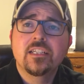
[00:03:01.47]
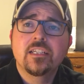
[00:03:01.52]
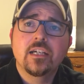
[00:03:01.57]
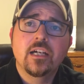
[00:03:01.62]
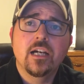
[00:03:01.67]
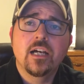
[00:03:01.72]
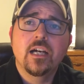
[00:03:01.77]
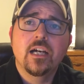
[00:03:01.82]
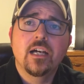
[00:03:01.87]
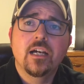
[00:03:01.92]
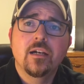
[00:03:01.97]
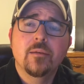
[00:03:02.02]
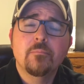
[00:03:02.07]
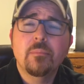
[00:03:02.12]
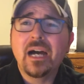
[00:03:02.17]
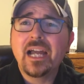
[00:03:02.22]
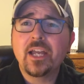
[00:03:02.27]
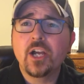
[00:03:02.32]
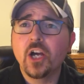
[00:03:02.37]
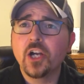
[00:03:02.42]

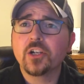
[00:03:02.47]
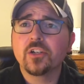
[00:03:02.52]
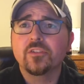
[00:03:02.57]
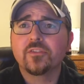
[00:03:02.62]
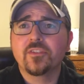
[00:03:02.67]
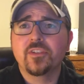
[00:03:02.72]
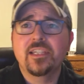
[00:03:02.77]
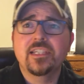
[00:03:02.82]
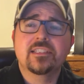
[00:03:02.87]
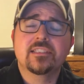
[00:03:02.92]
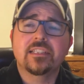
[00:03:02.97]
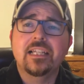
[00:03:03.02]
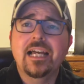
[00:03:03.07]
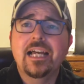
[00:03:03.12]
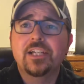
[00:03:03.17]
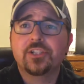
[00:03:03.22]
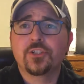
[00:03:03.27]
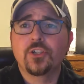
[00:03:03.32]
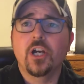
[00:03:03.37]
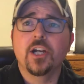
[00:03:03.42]
biography
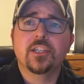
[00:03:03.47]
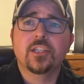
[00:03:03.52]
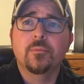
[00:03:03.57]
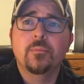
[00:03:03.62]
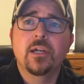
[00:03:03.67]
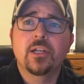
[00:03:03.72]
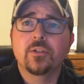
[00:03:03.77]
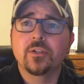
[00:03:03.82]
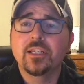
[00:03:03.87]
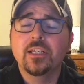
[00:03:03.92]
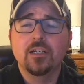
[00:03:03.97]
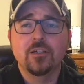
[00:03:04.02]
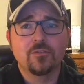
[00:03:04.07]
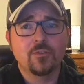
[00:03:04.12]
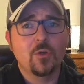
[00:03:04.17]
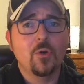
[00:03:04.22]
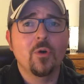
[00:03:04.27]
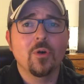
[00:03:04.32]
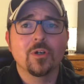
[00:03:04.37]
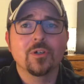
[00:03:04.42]
slash documentary, of
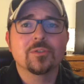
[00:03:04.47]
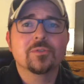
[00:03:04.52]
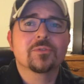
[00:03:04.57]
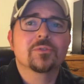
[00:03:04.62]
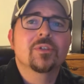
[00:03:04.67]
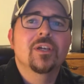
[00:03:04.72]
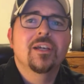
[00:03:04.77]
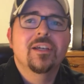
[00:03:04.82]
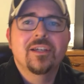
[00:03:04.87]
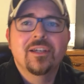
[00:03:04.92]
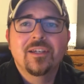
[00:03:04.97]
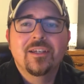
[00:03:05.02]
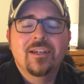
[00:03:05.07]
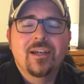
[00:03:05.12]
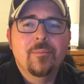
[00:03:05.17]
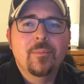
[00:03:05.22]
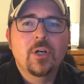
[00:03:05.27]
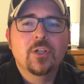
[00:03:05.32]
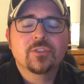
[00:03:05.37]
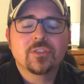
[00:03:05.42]
course,
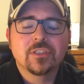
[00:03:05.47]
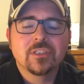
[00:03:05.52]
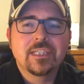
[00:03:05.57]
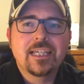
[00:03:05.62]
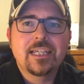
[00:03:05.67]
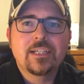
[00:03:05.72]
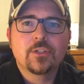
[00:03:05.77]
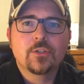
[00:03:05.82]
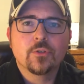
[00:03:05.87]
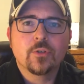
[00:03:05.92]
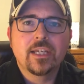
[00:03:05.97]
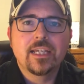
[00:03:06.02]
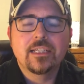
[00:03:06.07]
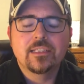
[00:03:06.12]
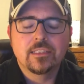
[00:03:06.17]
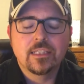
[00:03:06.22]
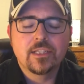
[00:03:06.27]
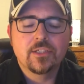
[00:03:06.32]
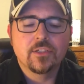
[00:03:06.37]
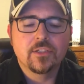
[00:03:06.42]
about the late, great
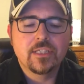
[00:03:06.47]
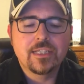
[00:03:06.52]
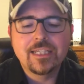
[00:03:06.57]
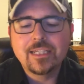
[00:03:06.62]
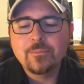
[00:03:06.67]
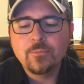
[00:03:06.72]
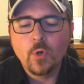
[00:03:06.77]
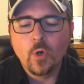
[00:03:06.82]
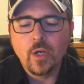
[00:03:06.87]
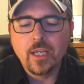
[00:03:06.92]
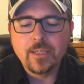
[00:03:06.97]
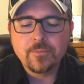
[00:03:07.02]
Leonard Nimoy.